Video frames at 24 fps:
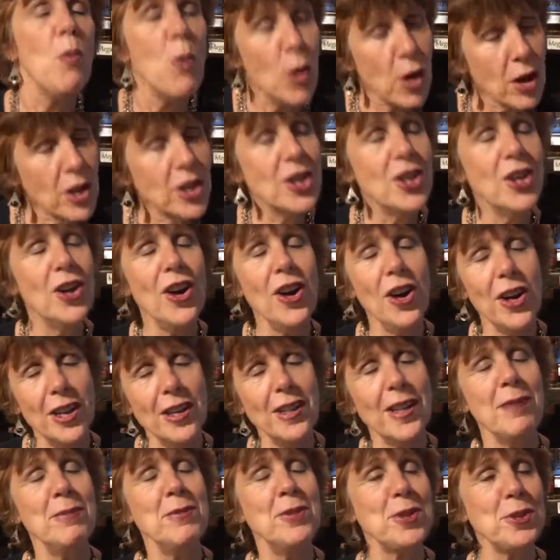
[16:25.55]
Well, good.
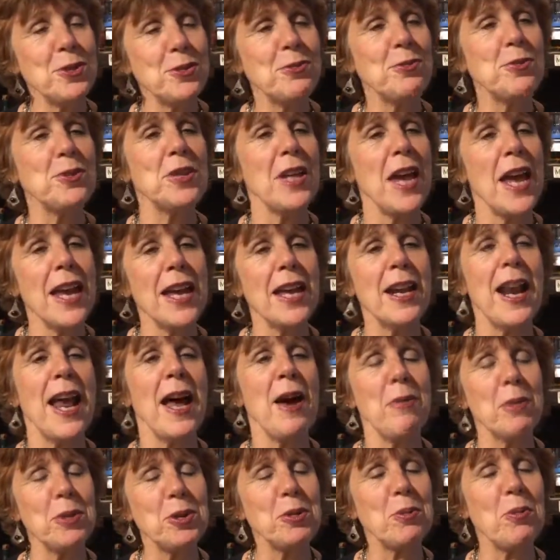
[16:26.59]
I just was hanging
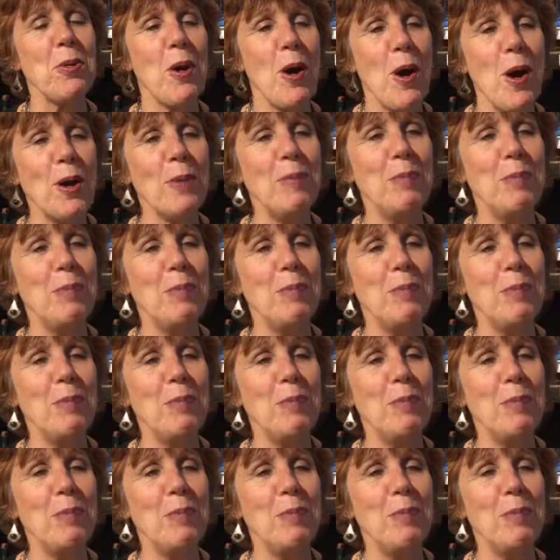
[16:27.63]
out with the wrong